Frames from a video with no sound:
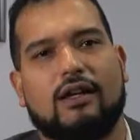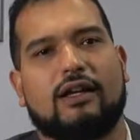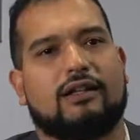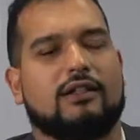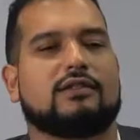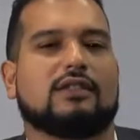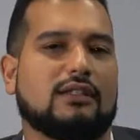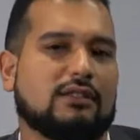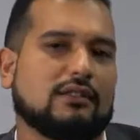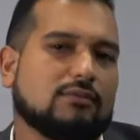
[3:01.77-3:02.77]

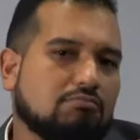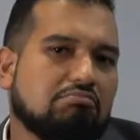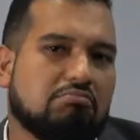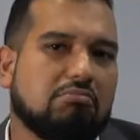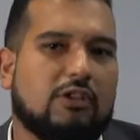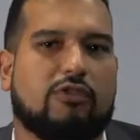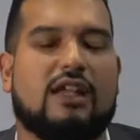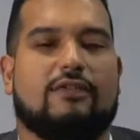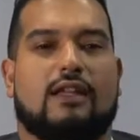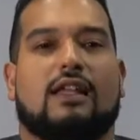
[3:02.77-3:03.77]
it's
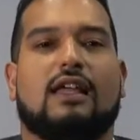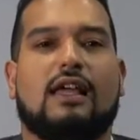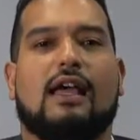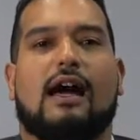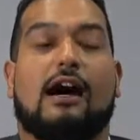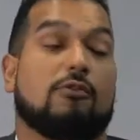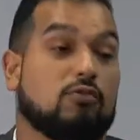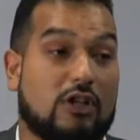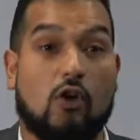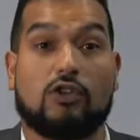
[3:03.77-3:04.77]
gravy.
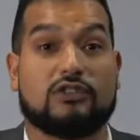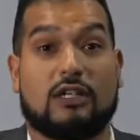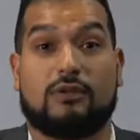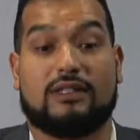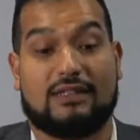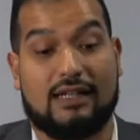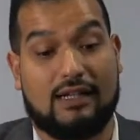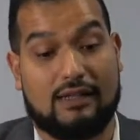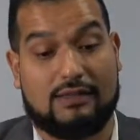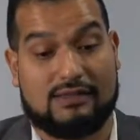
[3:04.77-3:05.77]
Goals that we
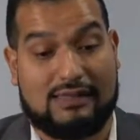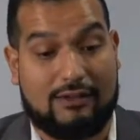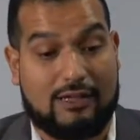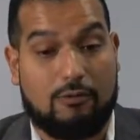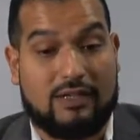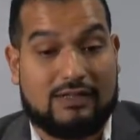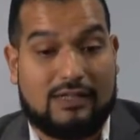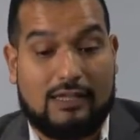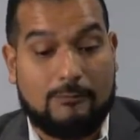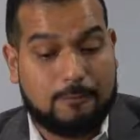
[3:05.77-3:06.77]

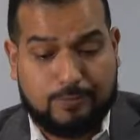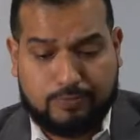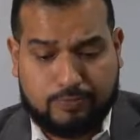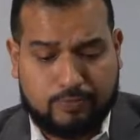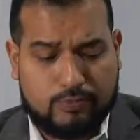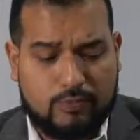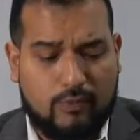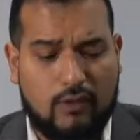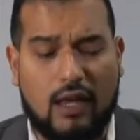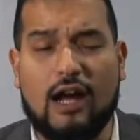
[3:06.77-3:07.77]
see
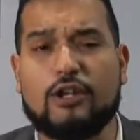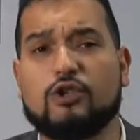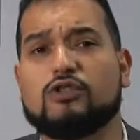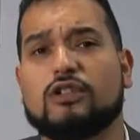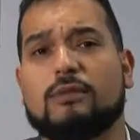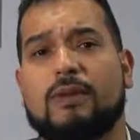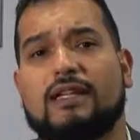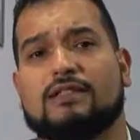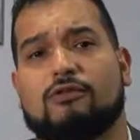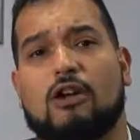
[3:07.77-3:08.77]
are usually
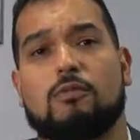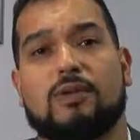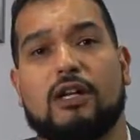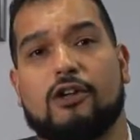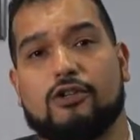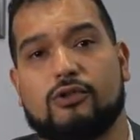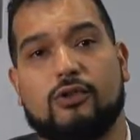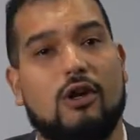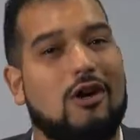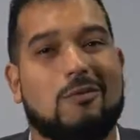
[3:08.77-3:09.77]
based around
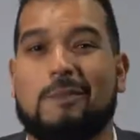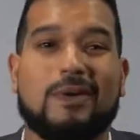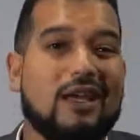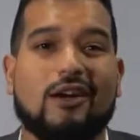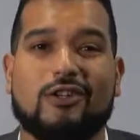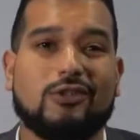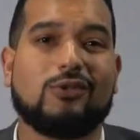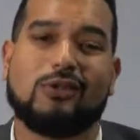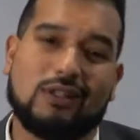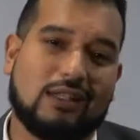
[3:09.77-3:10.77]
PRU, but
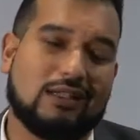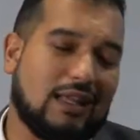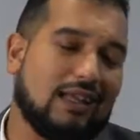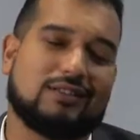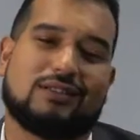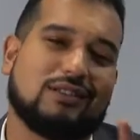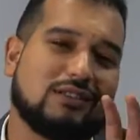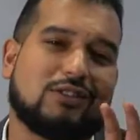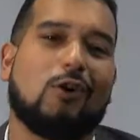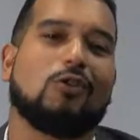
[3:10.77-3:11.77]
PRU, guys,
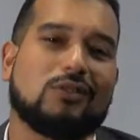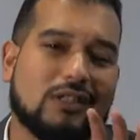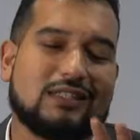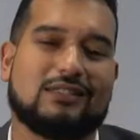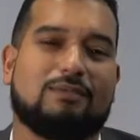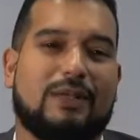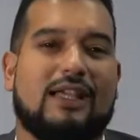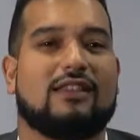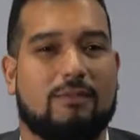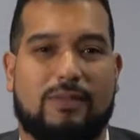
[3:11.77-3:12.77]
doesn't
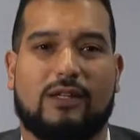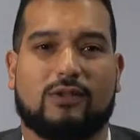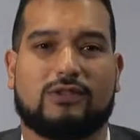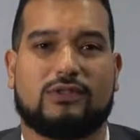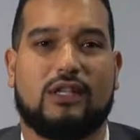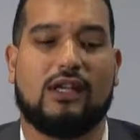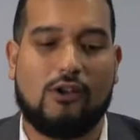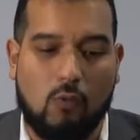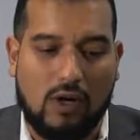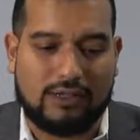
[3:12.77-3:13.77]
pay the bills.
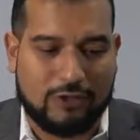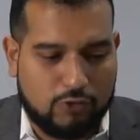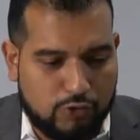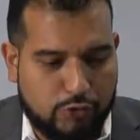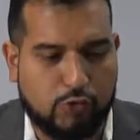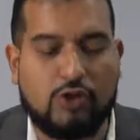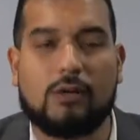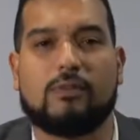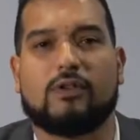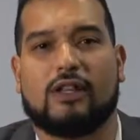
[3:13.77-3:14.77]
What the true
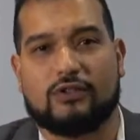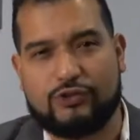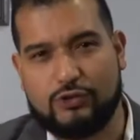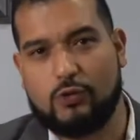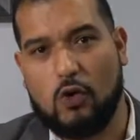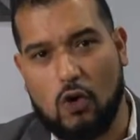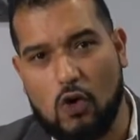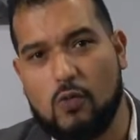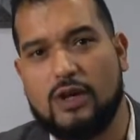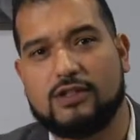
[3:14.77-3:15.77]
number that should
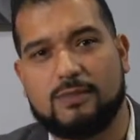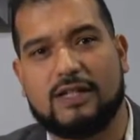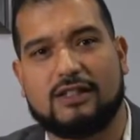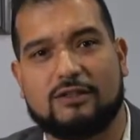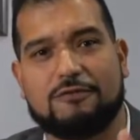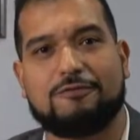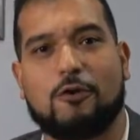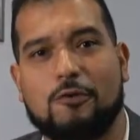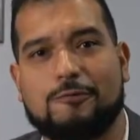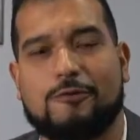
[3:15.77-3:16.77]
always be at the
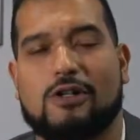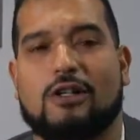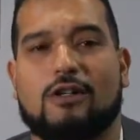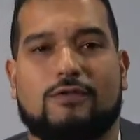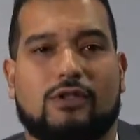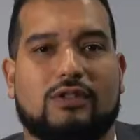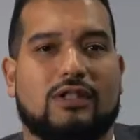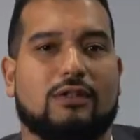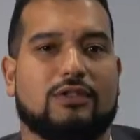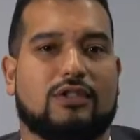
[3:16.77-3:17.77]
forefront of your
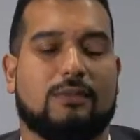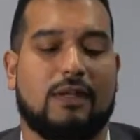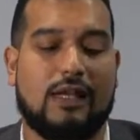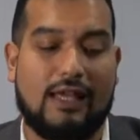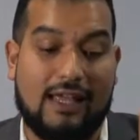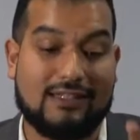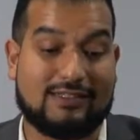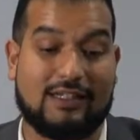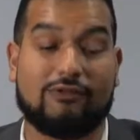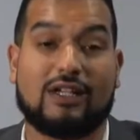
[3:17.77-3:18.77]
dealership
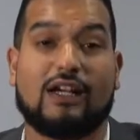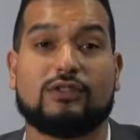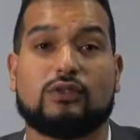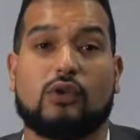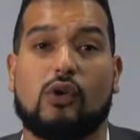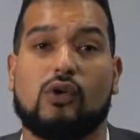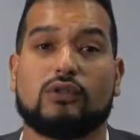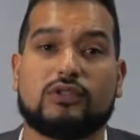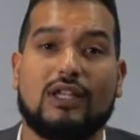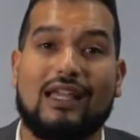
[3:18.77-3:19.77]
in regards to
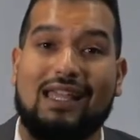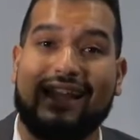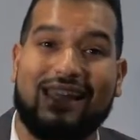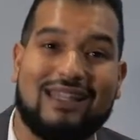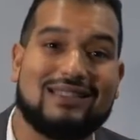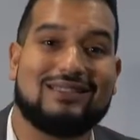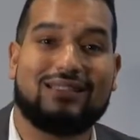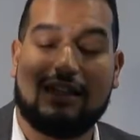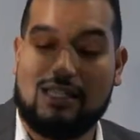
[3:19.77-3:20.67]
goals is